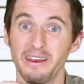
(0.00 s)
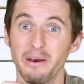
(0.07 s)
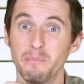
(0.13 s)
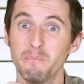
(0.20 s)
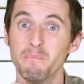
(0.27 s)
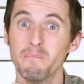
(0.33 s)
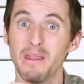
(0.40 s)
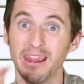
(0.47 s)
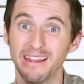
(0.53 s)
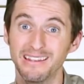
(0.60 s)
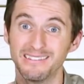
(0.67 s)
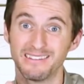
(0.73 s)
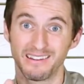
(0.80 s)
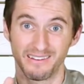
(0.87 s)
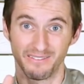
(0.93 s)

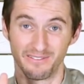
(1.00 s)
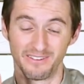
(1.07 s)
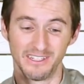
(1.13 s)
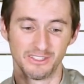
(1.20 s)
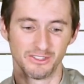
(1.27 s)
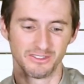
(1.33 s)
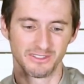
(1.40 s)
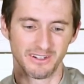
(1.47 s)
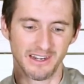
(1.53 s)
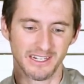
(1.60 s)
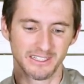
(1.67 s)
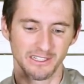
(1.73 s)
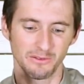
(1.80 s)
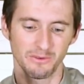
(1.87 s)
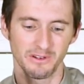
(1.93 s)
amazing features. They're
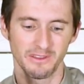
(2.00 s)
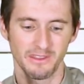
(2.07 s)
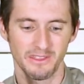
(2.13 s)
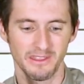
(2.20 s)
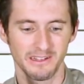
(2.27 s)
actually one of the